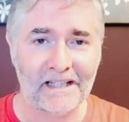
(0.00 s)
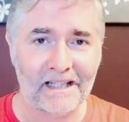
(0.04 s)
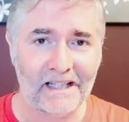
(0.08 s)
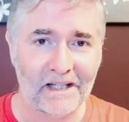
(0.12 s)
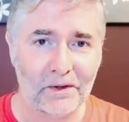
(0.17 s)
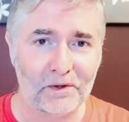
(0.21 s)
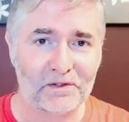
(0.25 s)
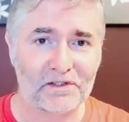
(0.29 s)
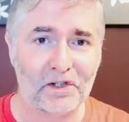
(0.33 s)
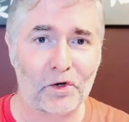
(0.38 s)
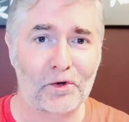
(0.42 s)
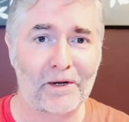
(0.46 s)

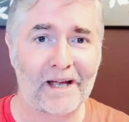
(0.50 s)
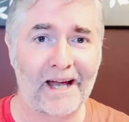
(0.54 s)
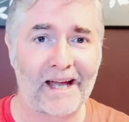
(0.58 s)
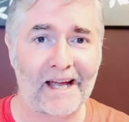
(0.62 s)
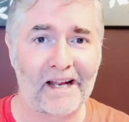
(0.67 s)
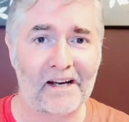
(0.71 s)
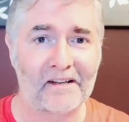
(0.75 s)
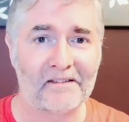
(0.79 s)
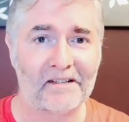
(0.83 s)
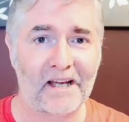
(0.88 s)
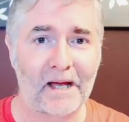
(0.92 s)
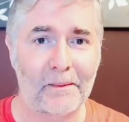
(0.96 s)
It was okay
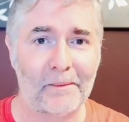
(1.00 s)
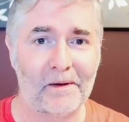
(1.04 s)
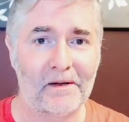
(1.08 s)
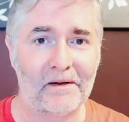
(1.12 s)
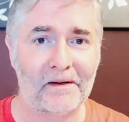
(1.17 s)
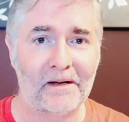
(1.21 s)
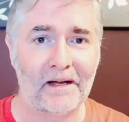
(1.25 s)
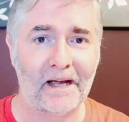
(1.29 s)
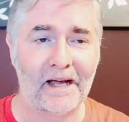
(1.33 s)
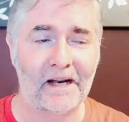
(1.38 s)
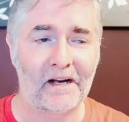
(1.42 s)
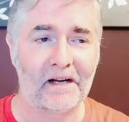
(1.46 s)

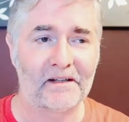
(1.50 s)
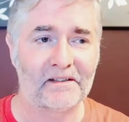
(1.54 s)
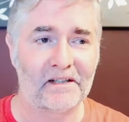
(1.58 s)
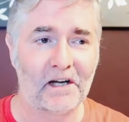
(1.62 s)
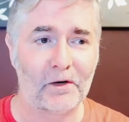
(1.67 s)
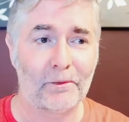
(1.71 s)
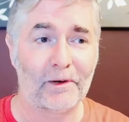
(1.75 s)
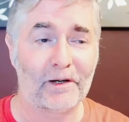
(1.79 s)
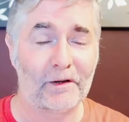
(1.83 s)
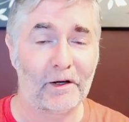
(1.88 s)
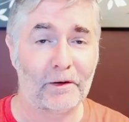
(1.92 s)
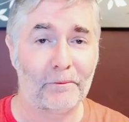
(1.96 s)
entertainment, and I
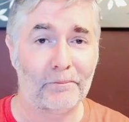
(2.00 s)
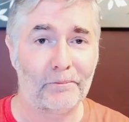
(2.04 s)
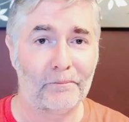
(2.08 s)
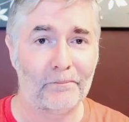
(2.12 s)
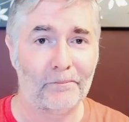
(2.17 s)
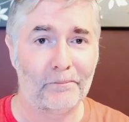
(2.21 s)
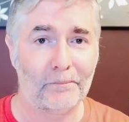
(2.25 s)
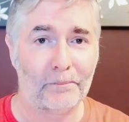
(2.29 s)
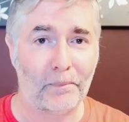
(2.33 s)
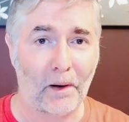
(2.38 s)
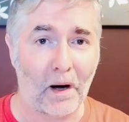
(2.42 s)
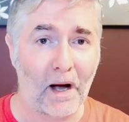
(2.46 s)
don't regret
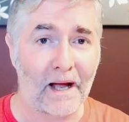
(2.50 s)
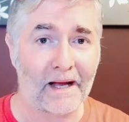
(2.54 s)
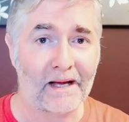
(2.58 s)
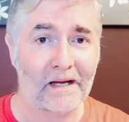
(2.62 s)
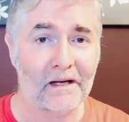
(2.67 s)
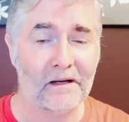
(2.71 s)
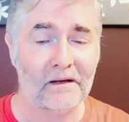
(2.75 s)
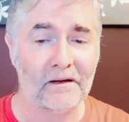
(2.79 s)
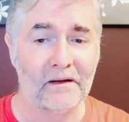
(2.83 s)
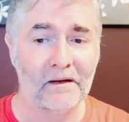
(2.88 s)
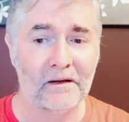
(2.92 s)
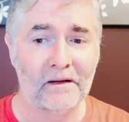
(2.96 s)
buying
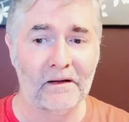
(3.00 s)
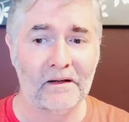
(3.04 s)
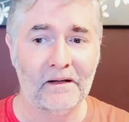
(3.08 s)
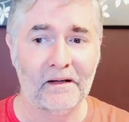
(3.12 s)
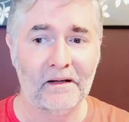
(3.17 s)
it